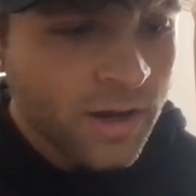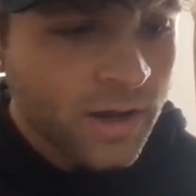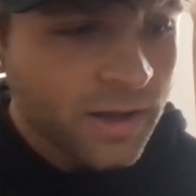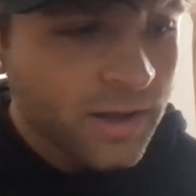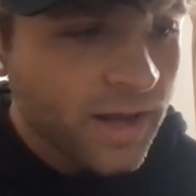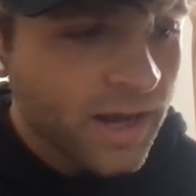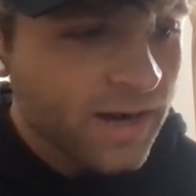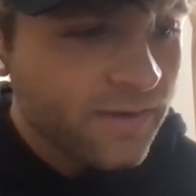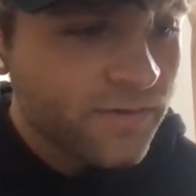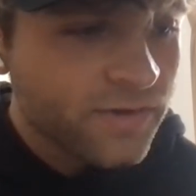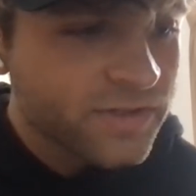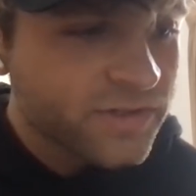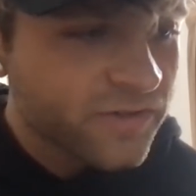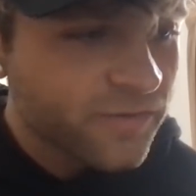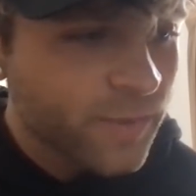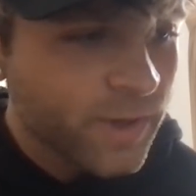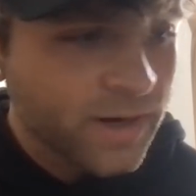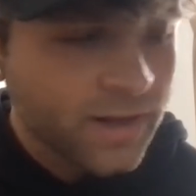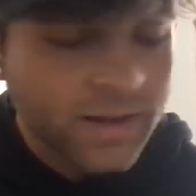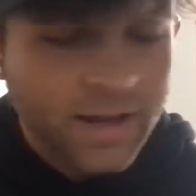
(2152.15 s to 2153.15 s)
A lot of us
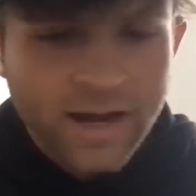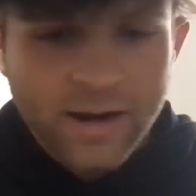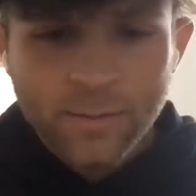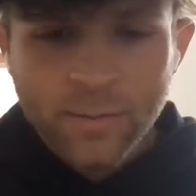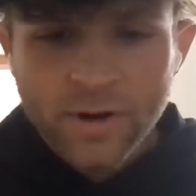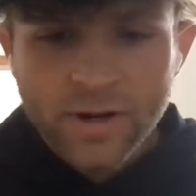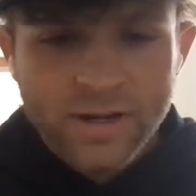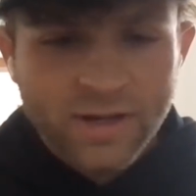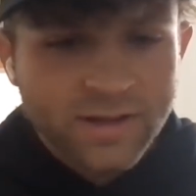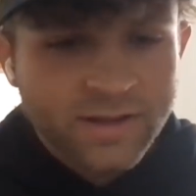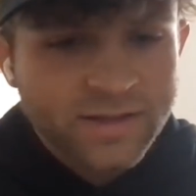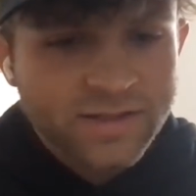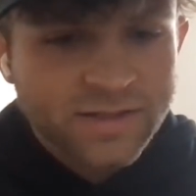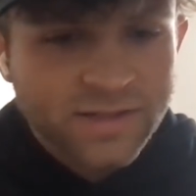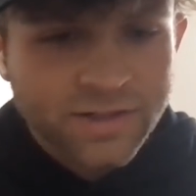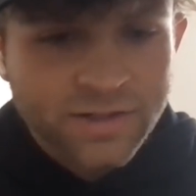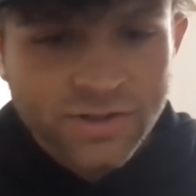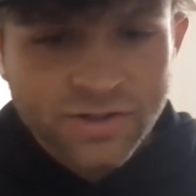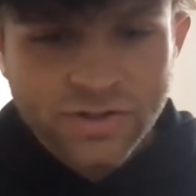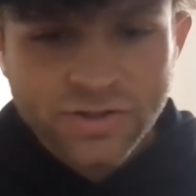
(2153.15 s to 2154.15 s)
have made a lot of money in this
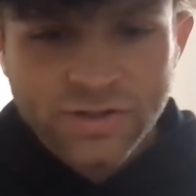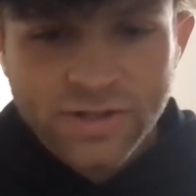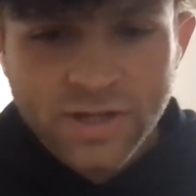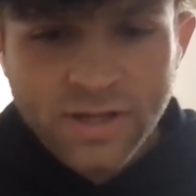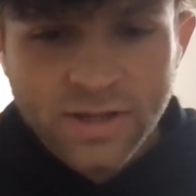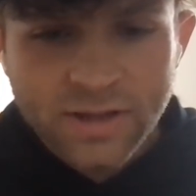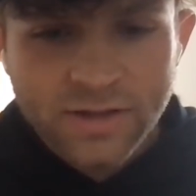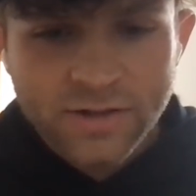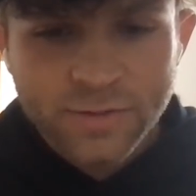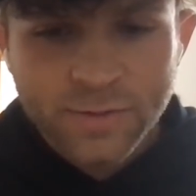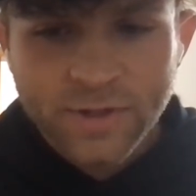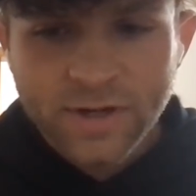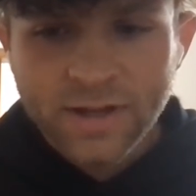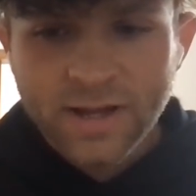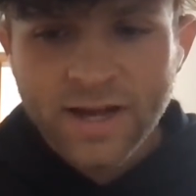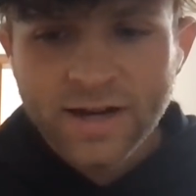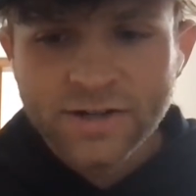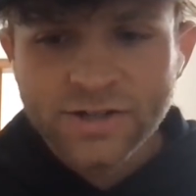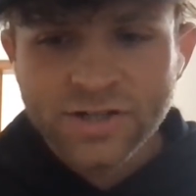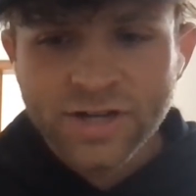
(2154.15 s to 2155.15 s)
industry, and there's been a
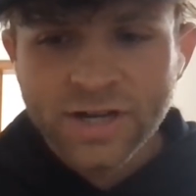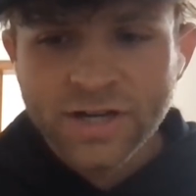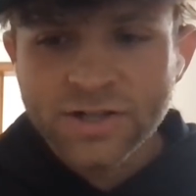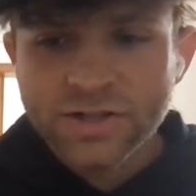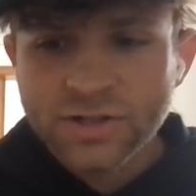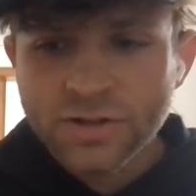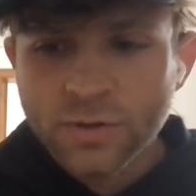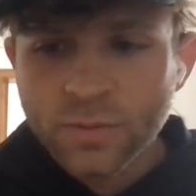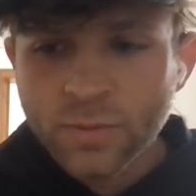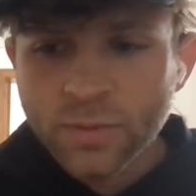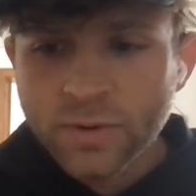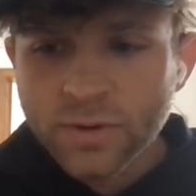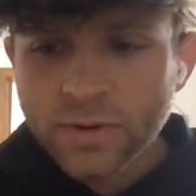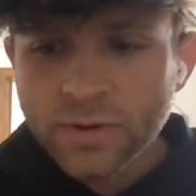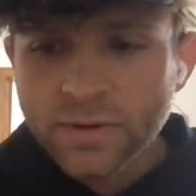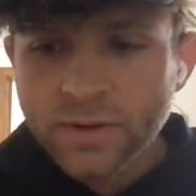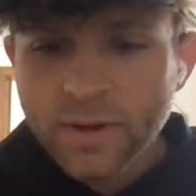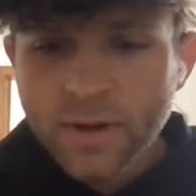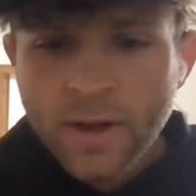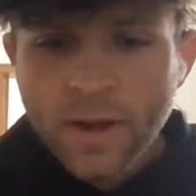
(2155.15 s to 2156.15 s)
lot of change in the
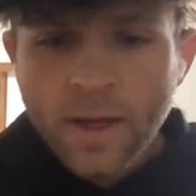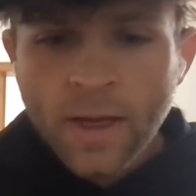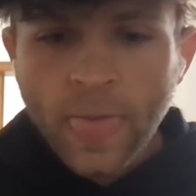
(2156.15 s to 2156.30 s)
world.